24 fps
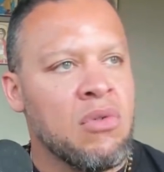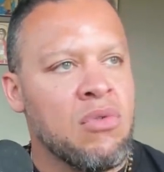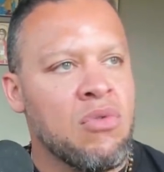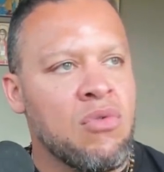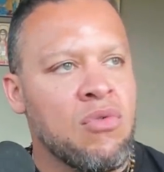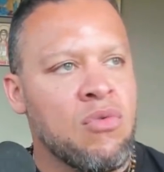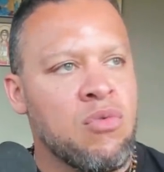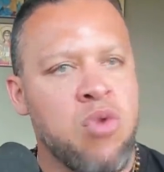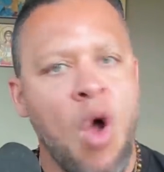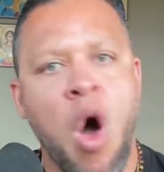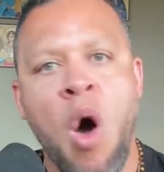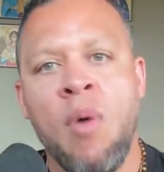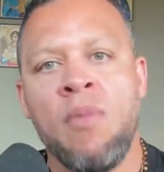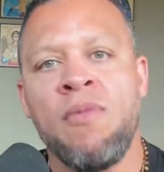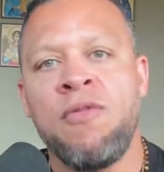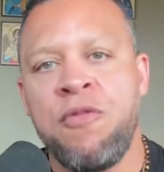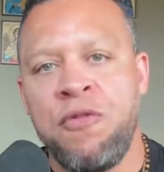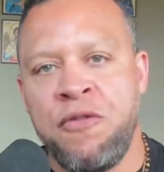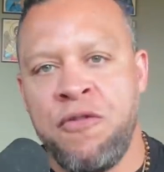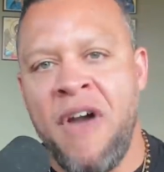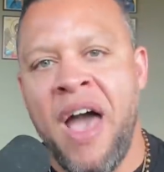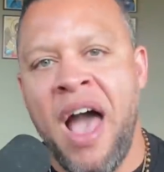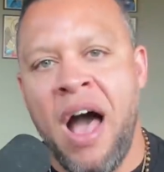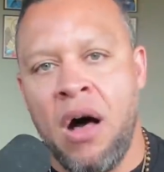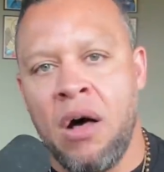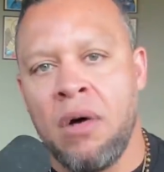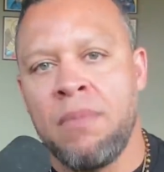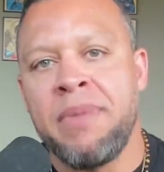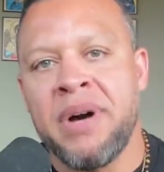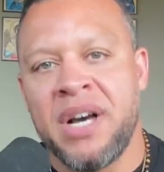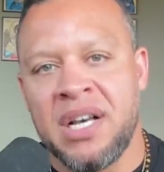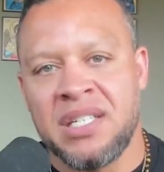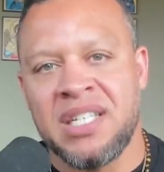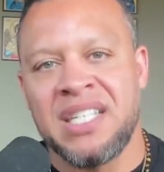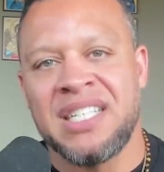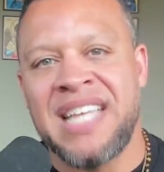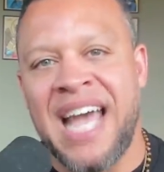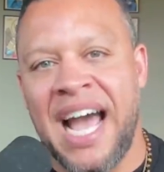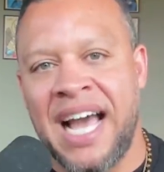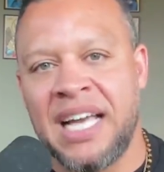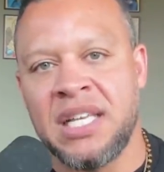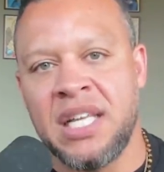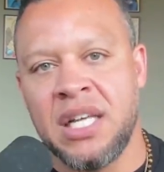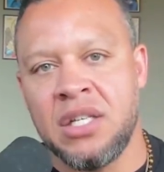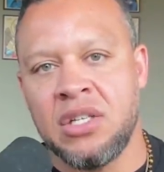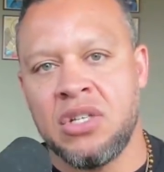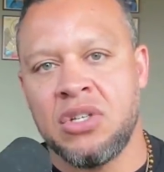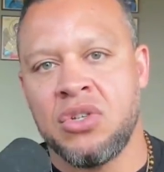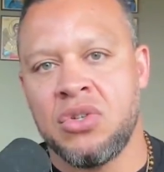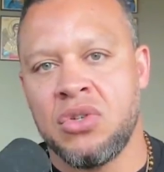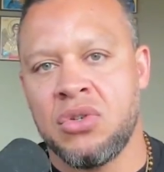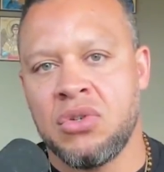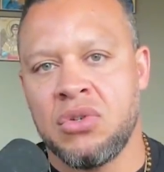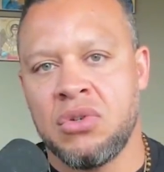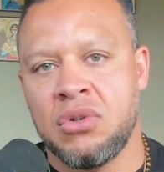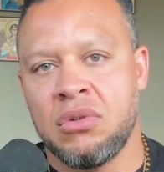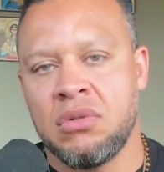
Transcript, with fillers: Rome fell because of decadence.